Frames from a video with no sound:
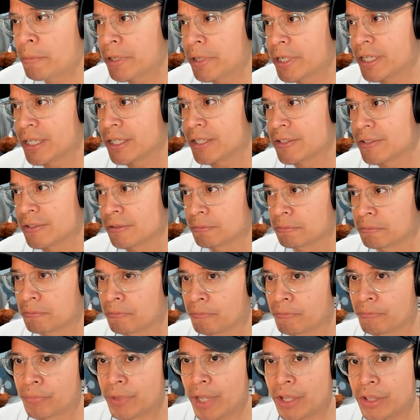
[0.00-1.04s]
because
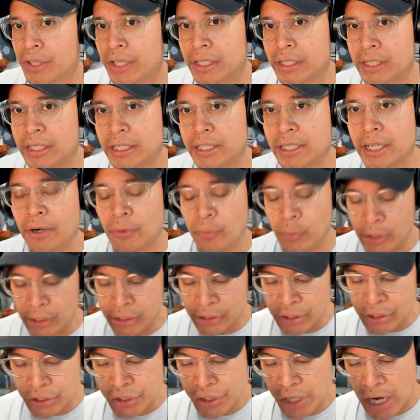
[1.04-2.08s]
I think he did a really
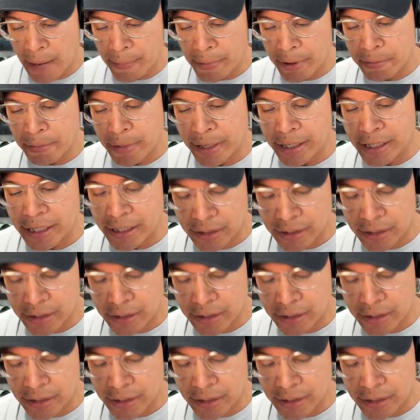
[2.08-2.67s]
good job at making